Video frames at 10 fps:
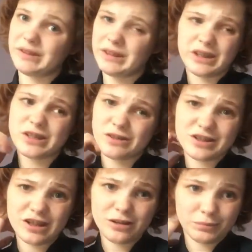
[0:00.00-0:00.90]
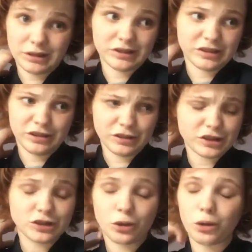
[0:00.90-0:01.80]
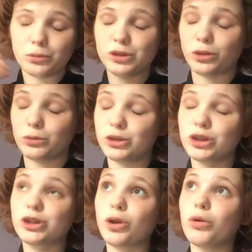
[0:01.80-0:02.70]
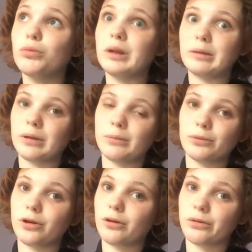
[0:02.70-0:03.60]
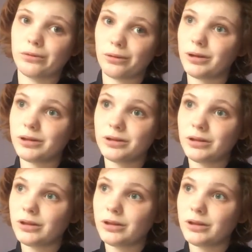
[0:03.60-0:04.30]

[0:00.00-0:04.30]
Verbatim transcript: scared to reach out because there's so so so many people going through it